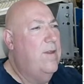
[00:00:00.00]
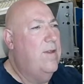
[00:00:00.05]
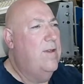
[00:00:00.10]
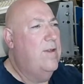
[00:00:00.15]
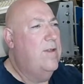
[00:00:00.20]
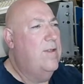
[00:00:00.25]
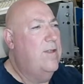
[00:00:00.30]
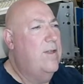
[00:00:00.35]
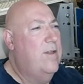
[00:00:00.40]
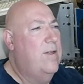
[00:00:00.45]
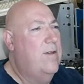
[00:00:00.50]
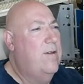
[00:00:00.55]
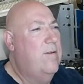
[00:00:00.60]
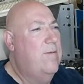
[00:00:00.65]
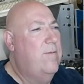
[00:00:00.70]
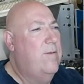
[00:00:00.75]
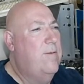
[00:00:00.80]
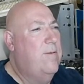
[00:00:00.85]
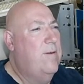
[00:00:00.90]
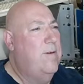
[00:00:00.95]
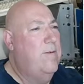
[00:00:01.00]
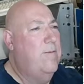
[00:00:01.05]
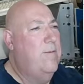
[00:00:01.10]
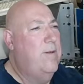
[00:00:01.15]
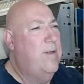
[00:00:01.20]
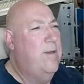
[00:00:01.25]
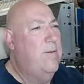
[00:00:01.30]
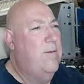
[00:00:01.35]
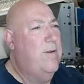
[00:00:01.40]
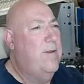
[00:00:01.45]
So we
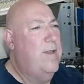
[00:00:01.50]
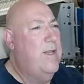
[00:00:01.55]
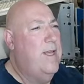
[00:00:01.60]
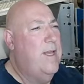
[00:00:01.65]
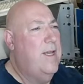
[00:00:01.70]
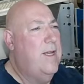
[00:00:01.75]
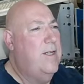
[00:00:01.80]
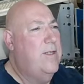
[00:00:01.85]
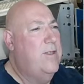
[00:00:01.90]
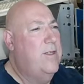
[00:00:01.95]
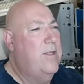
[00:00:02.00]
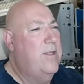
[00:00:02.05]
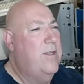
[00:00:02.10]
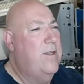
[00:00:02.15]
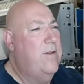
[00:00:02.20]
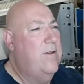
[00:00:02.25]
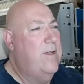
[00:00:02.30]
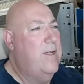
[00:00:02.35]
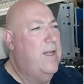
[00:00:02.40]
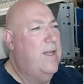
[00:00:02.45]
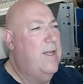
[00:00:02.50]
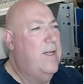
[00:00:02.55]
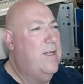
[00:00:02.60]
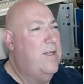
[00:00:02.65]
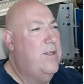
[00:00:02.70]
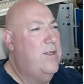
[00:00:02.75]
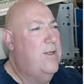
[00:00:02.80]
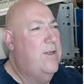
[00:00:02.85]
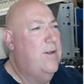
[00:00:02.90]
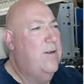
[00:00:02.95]
don't want to execute the
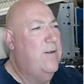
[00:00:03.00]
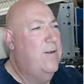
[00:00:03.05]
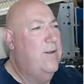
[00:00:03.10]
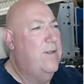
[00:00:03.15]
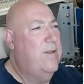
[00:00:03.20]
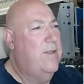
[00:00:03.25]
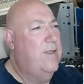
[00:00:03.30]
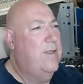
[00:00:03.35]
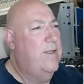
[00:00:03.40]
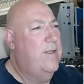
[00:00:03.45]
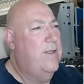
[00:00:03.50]
action either.